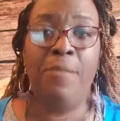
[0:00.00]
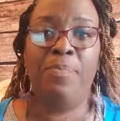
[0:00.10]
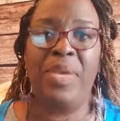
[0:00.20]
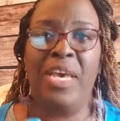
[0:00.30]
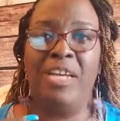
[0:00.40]

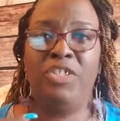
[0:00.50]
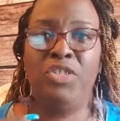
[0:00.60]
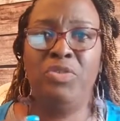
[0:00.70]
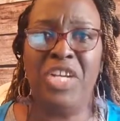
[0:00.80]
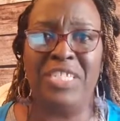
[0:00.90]
because
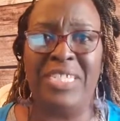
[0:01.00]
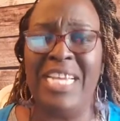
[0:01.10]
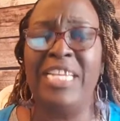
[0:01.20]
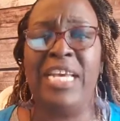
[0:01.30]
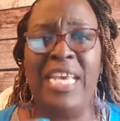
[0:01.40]
you just
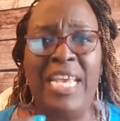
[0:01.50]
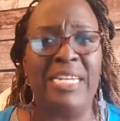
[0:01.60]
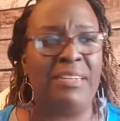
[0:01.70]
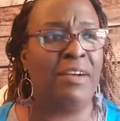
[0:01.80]
need to hit